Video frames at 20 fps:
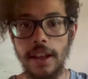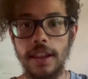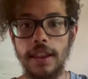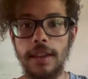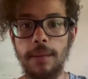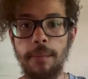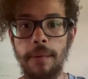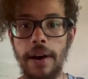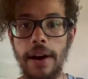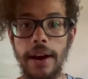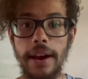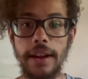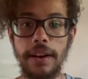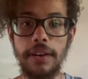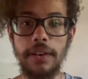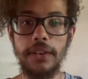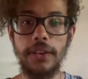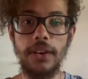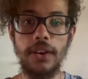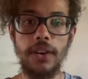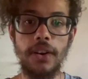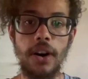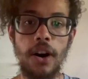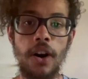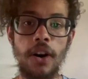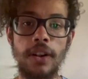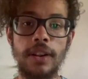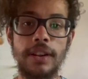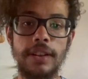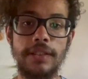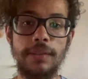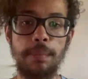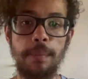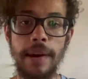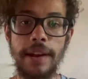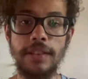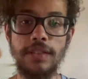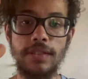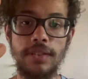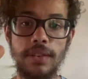The mind, all is
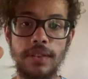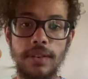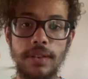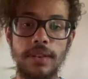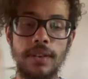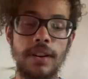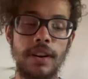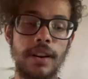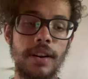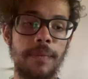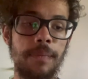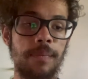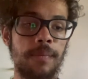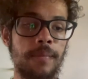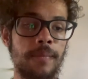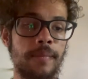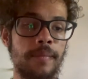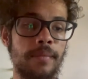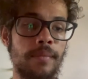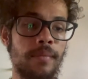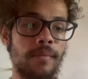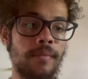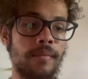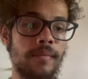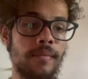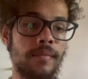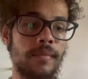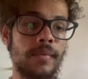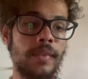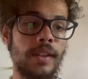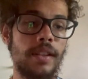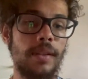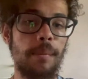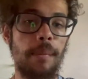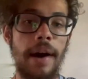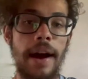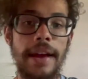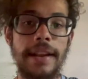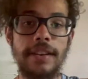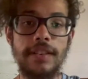mental, or the
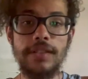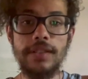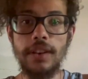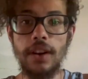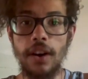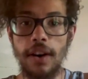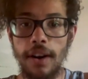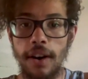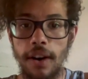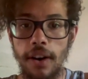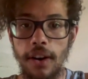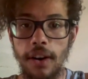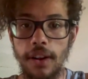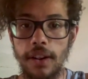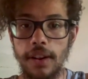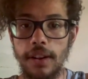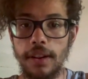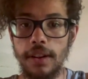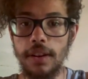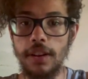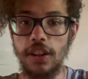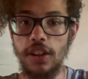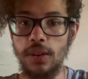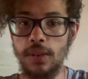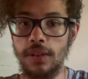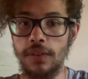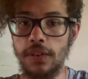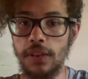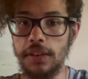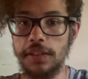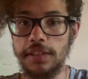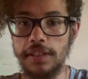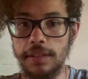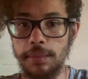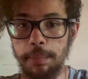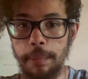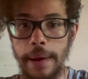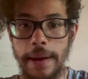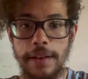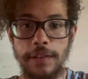mind is all, universe is
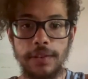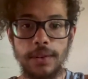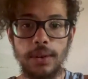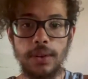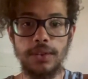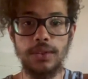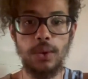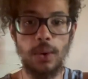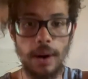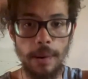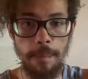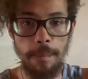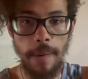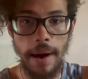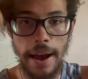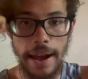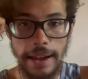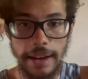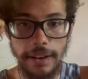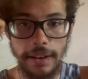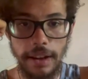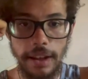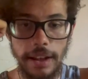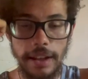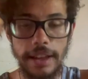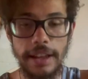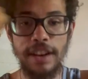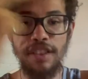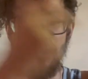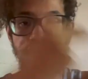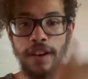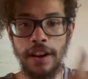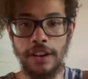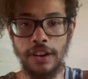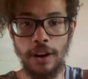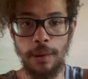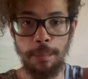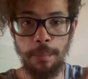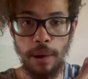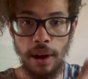mental. So our mind can affect
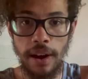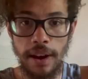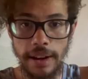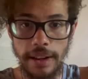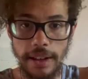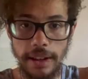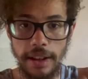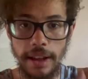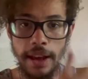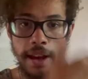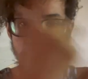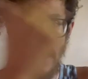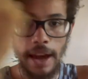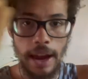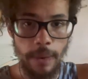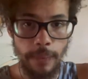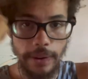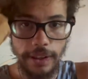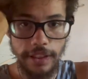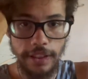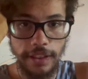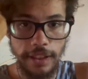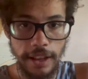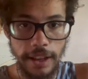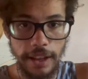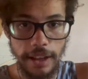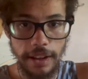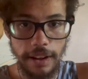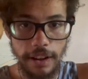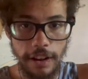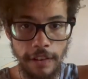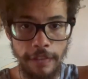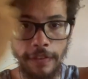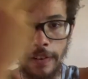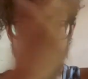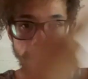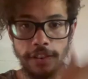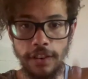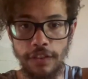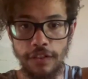our body. How we think
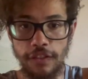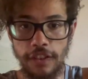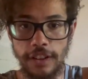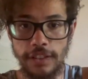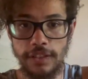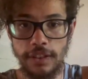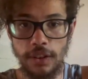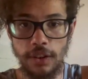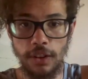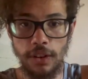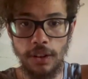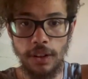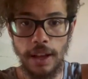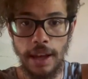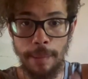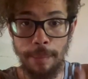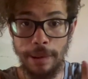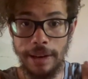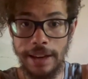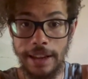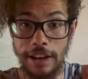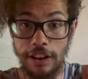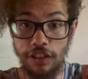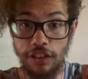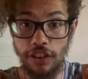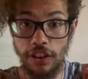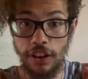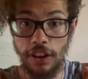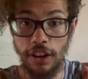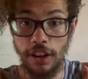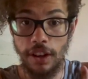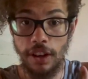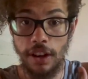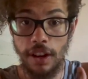affects our physical emanation